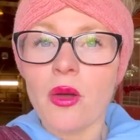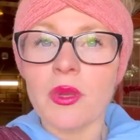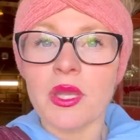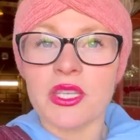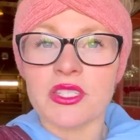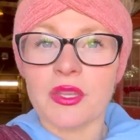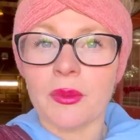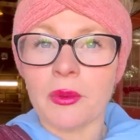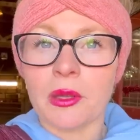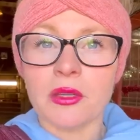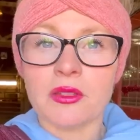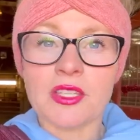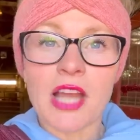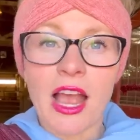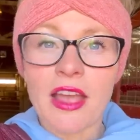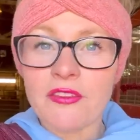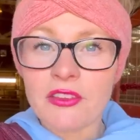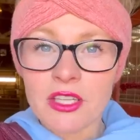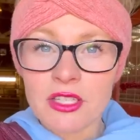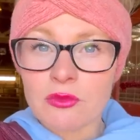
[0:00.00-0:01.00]
because I've been
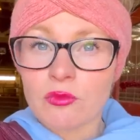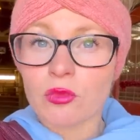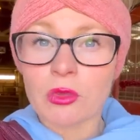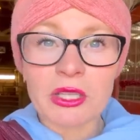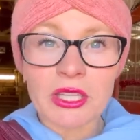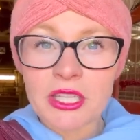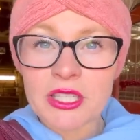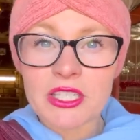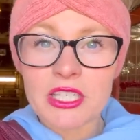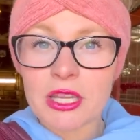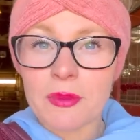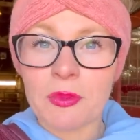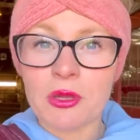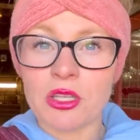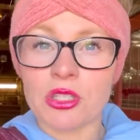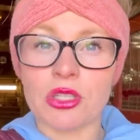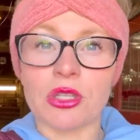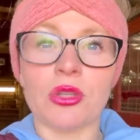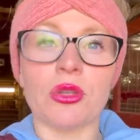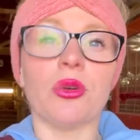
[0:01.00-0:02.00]
diving really deep
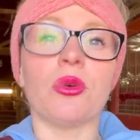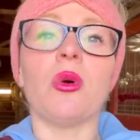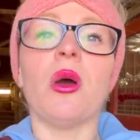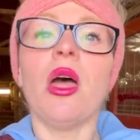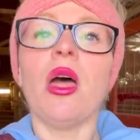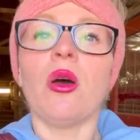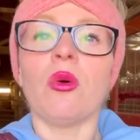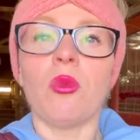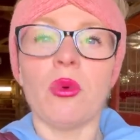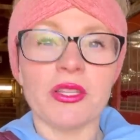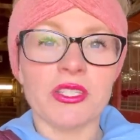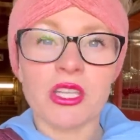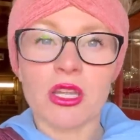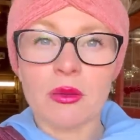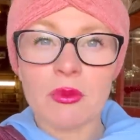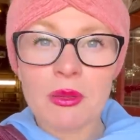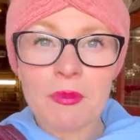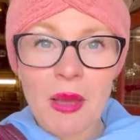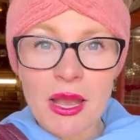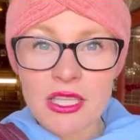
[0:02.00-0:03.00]
into what's going
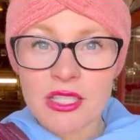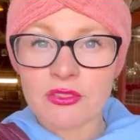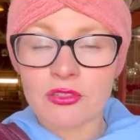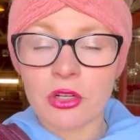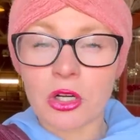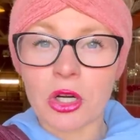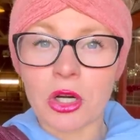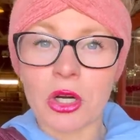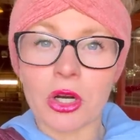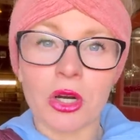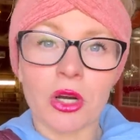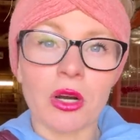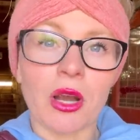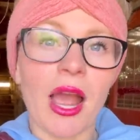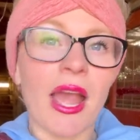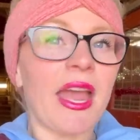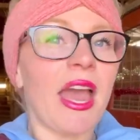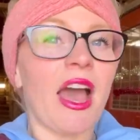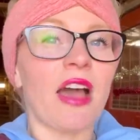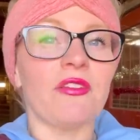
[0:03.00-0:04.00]
to be best for her.
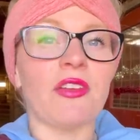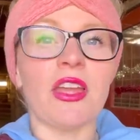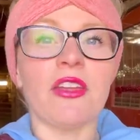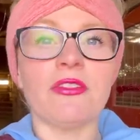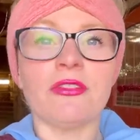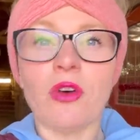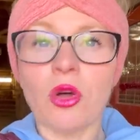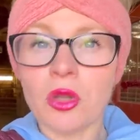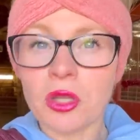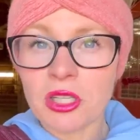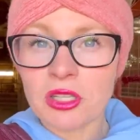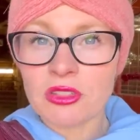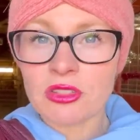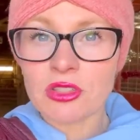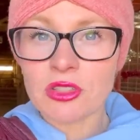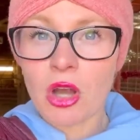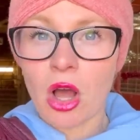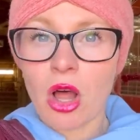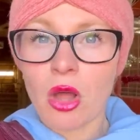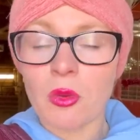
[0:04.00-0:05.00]
I have a foaling
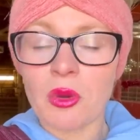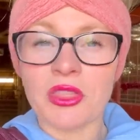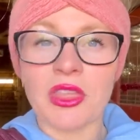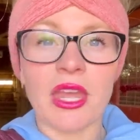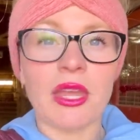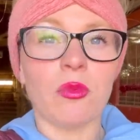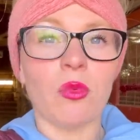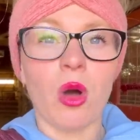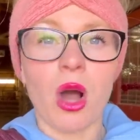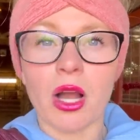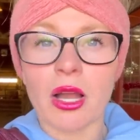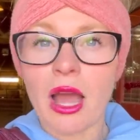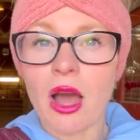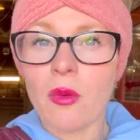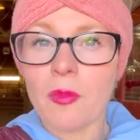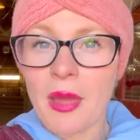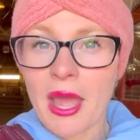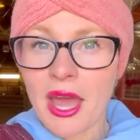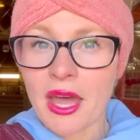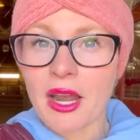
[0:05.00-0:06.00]
stall with a
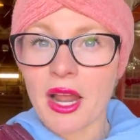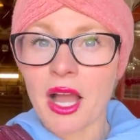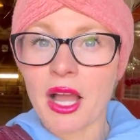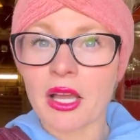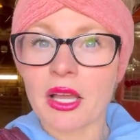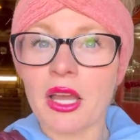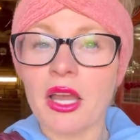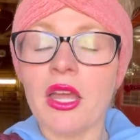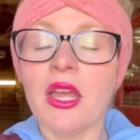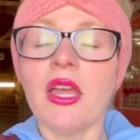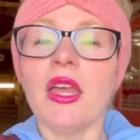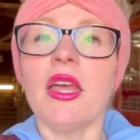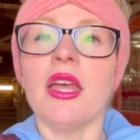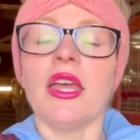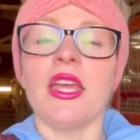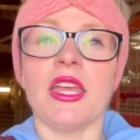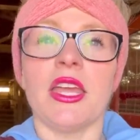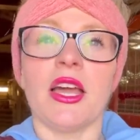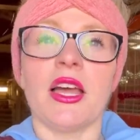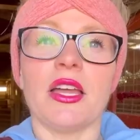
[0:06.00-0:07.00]
walkout paddock,
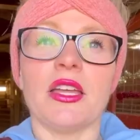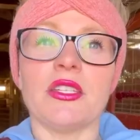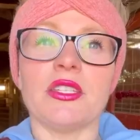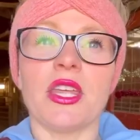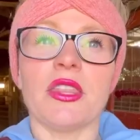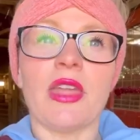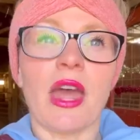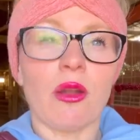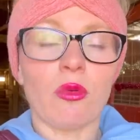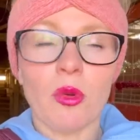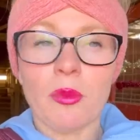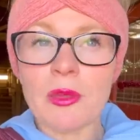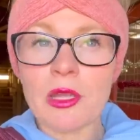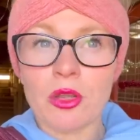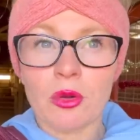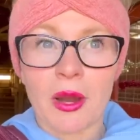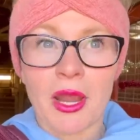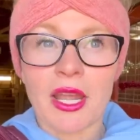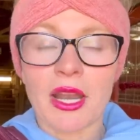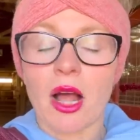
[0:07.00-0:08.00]
and that will be
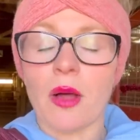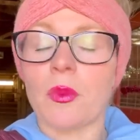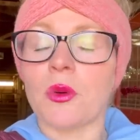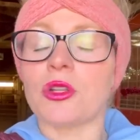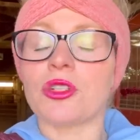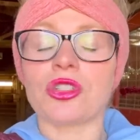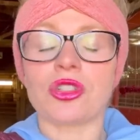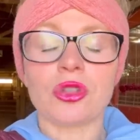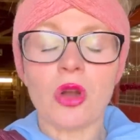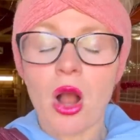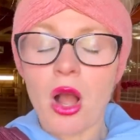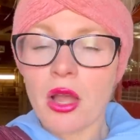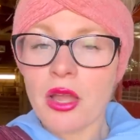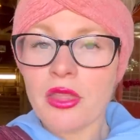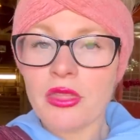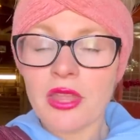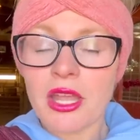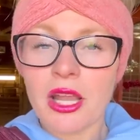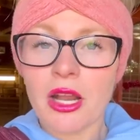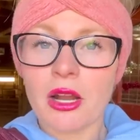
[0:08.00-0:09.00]
great. I'll put straw
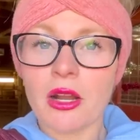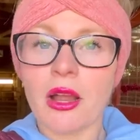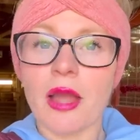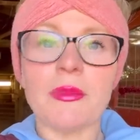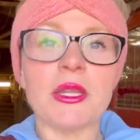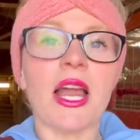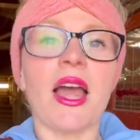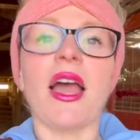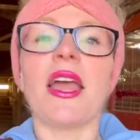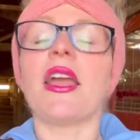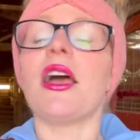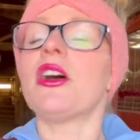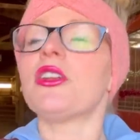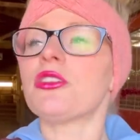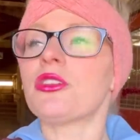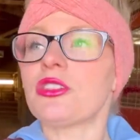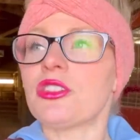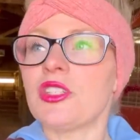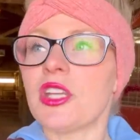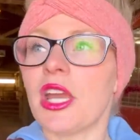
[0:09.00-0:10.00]
in there. I mean, I
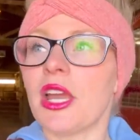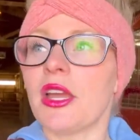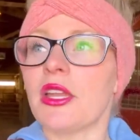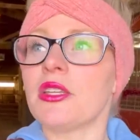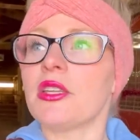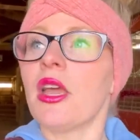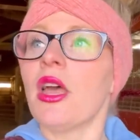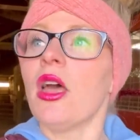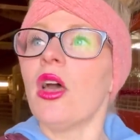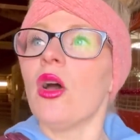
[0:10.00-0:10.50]
understand